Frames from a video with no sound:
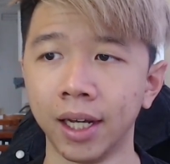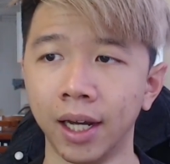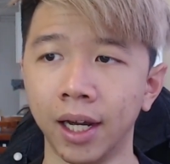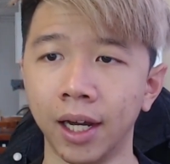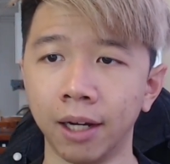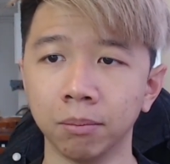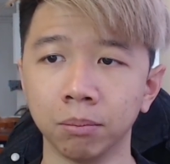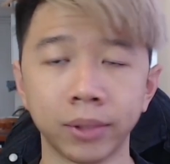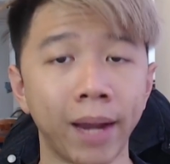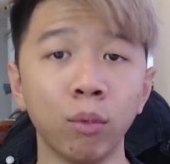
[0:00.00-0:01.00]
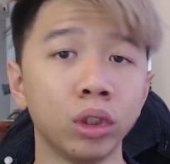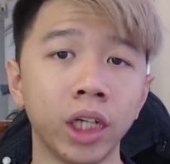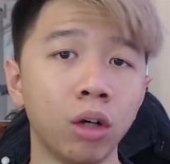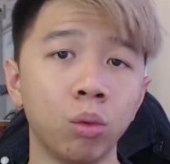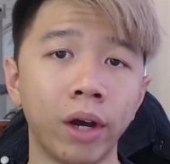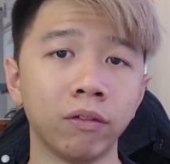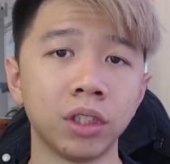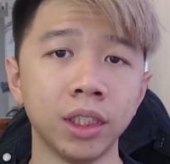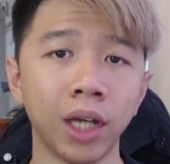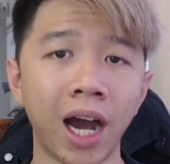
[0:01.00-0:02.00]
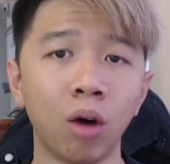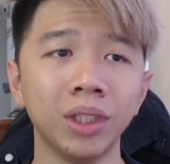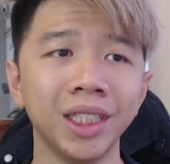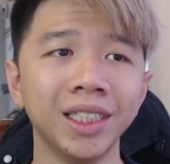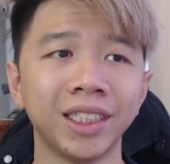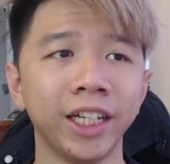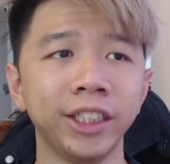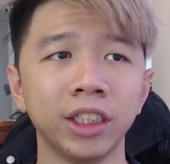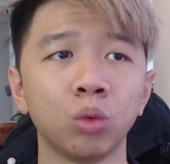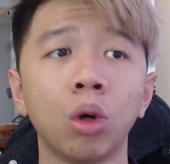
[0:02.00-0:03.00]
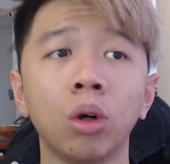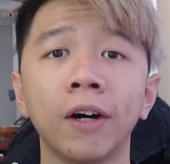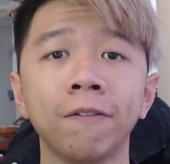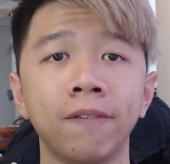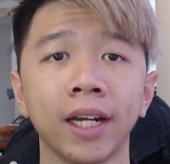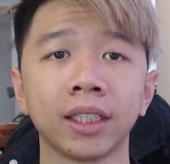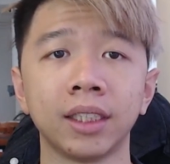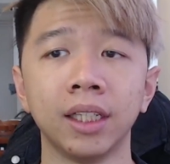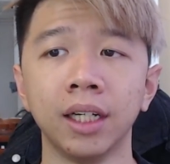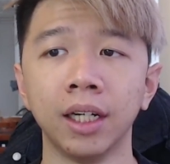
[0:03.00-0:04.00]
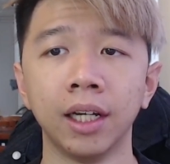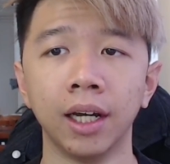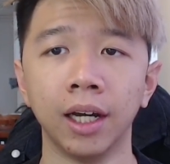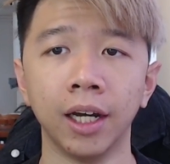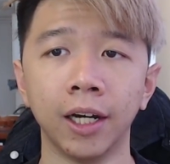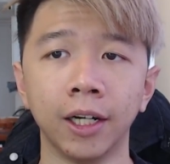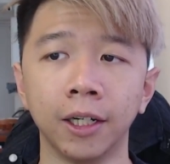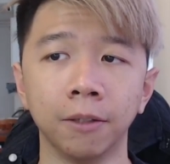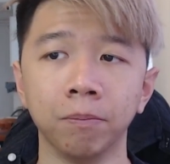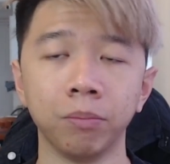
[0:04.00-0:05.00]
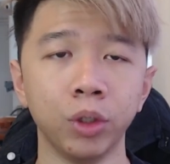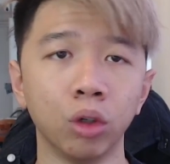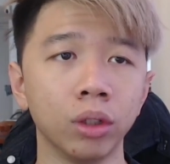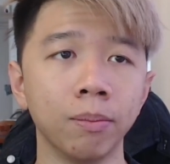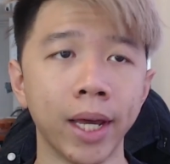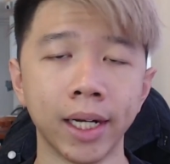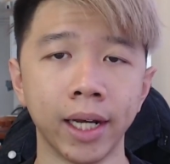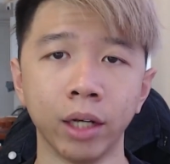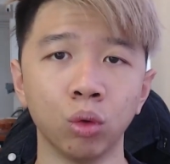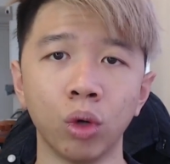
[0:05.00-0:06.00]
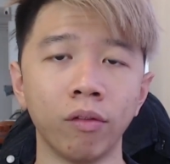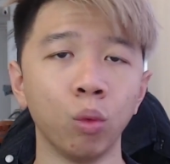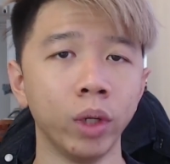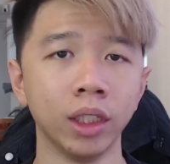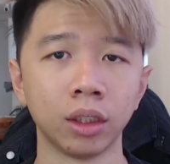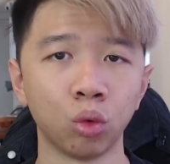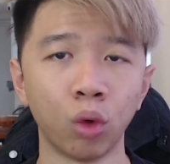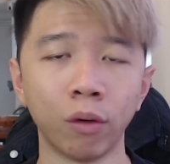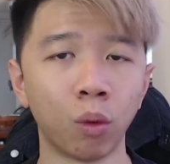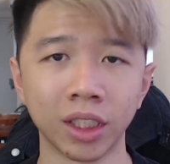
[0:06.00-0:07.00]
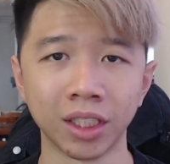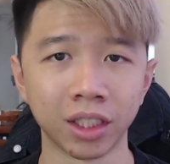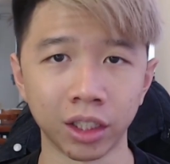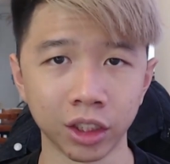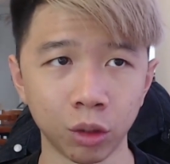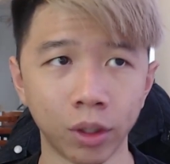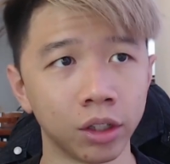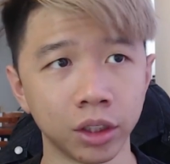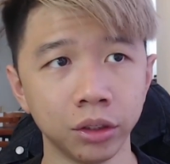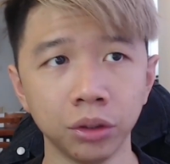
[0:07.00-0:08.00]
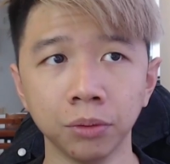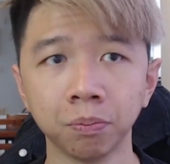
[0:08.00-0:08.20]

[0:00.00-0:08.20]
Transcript: time will tell. We'll have to see how these changes will affect the meta and whoever wants to start turn 1 or turn 2.